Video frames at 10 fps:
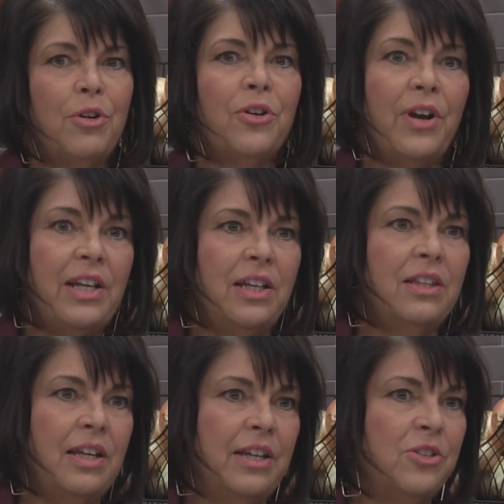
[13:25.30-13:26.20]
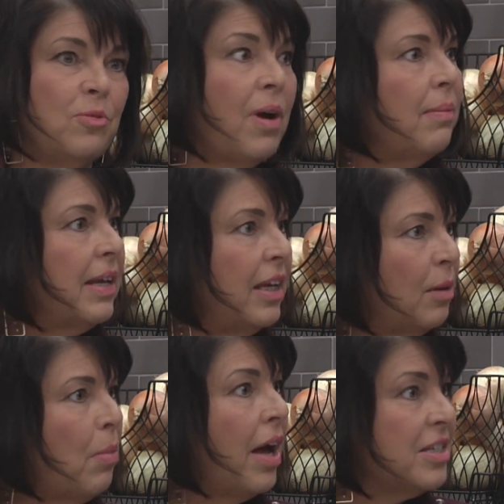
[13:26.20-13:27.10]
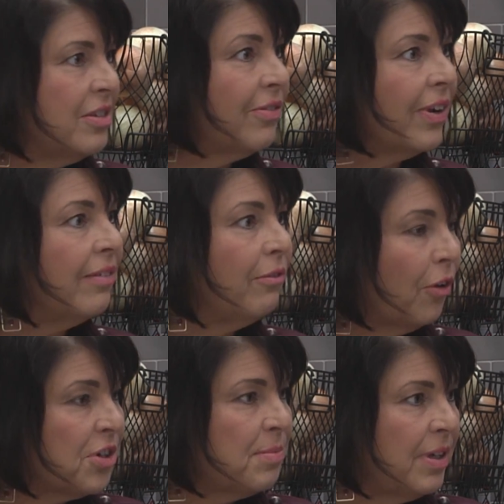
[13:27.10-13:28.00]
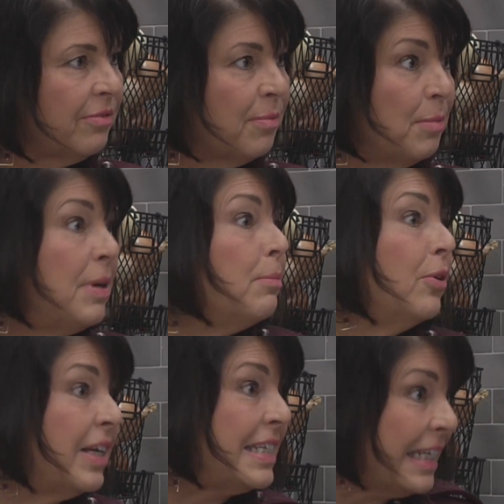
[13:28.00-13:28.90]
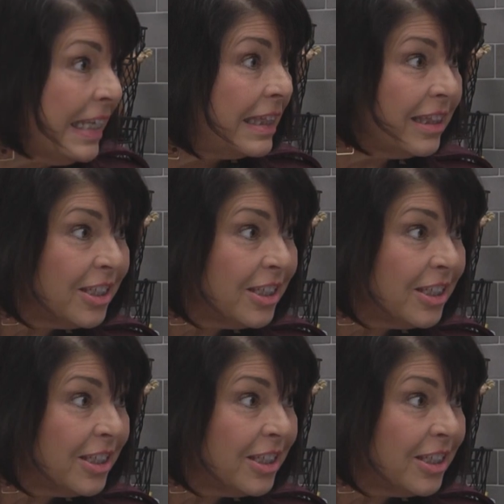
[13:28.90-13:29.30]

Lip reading: creating things, you're probably getting positive reinforcement from the people who get to eat